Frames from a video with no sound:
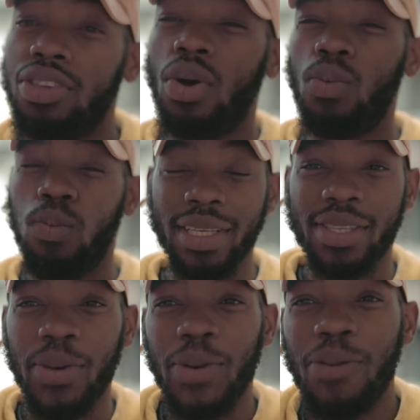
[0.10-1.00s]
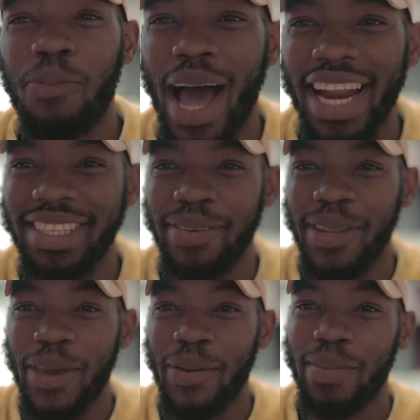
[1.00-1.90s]
Yo, what's good everybody? It's a
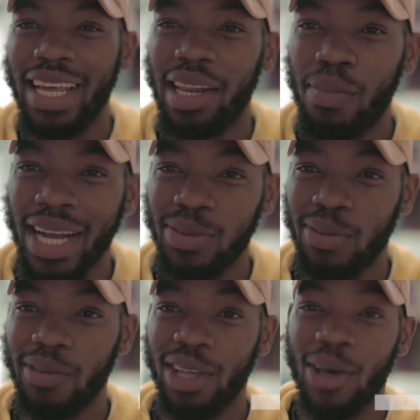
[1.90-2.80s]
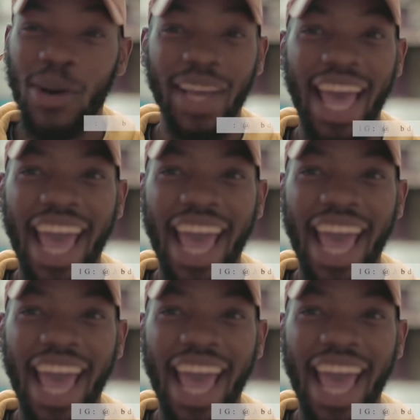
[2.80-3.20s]
video Mbelele back to the vlog,